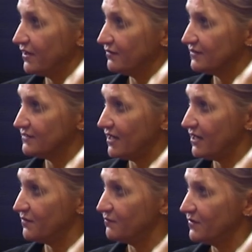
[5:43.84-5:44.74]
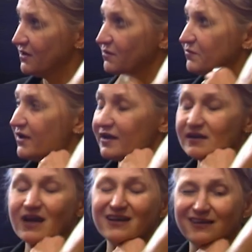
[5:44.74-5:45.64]
and a grateful
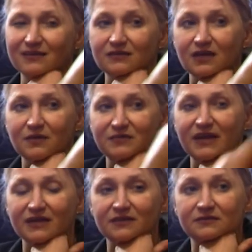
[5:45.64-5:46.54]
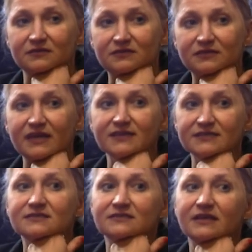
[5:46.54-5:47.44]
recipient of the American dream.
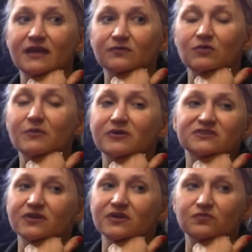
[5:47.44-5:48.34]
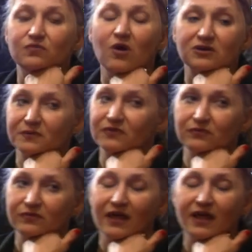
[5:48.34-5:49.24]
His entire family